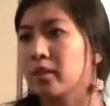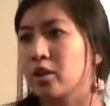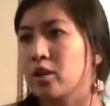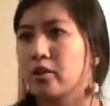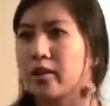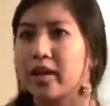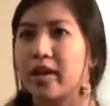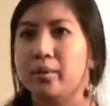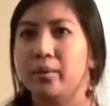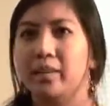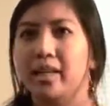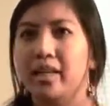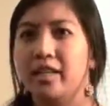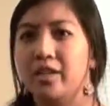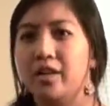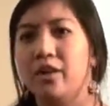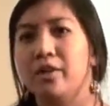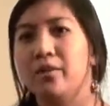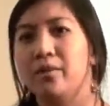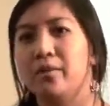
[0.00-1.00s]
okay well I
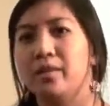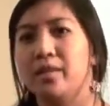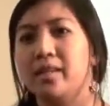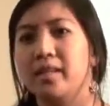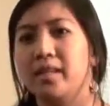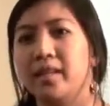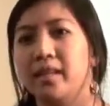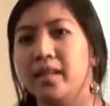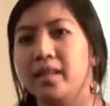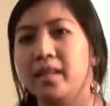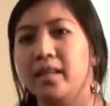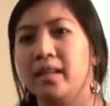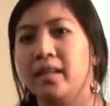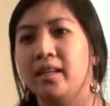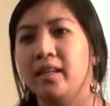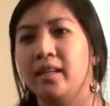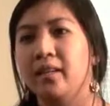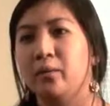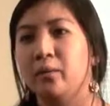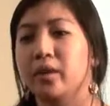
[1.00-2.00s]
know
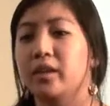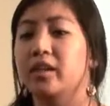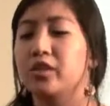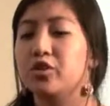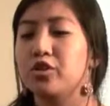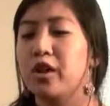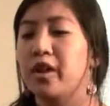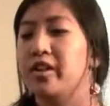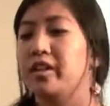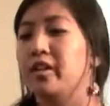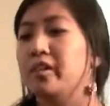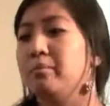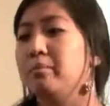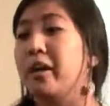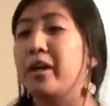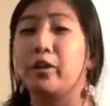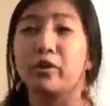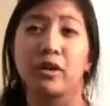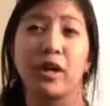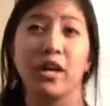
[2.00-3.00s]
the we're gonna draw the
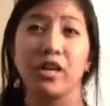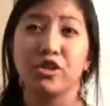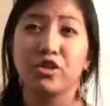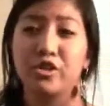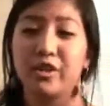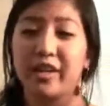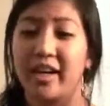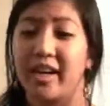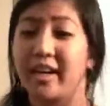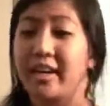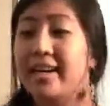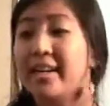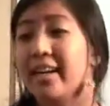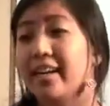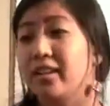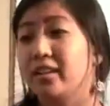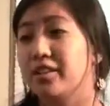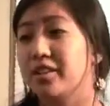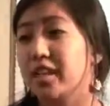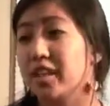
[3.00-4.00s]
mitochondria
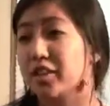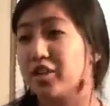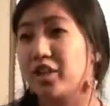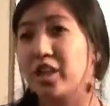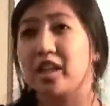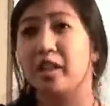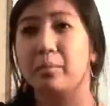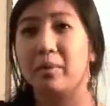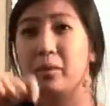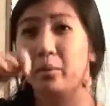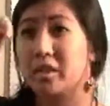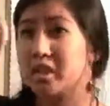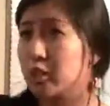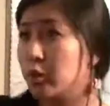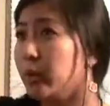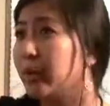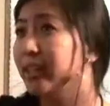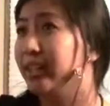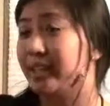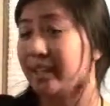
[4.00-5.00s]
it looks like a jelly bean with
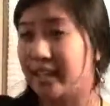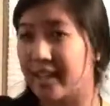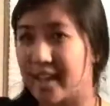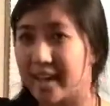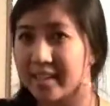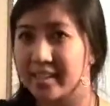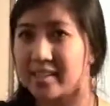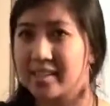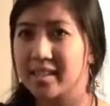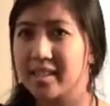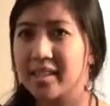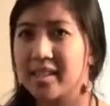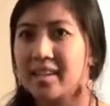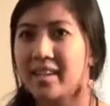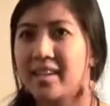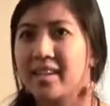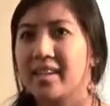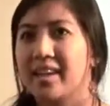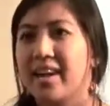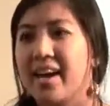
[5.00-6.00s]
squiggly lines
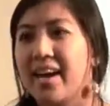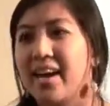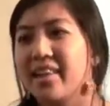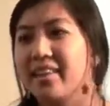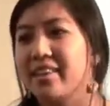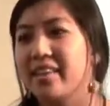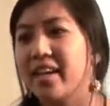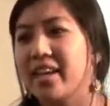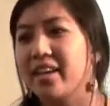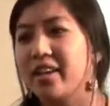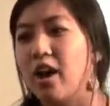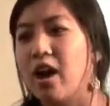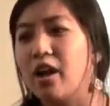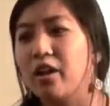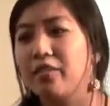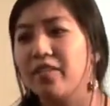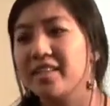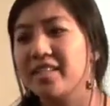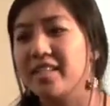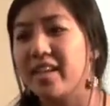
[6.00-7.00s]
and then
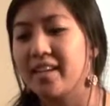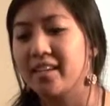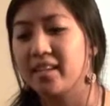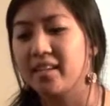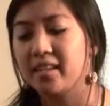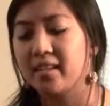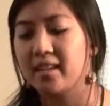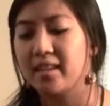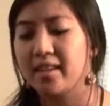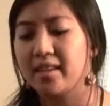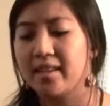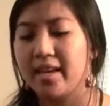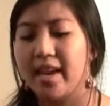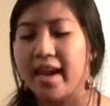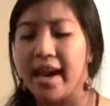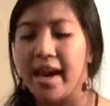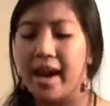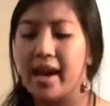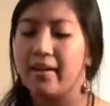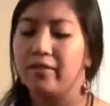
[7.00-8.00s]
all of a sudden they
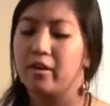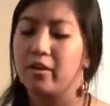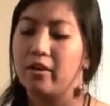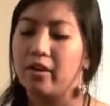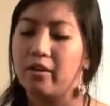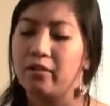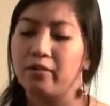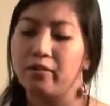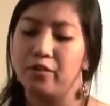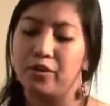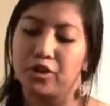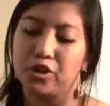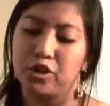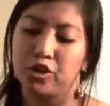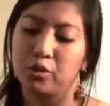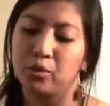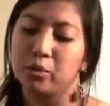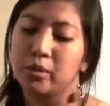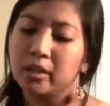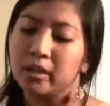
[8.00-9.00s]
have a, a
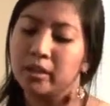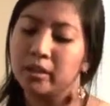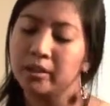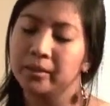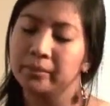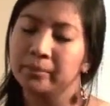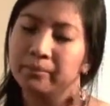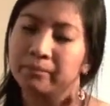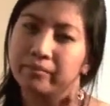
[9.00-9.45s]
visual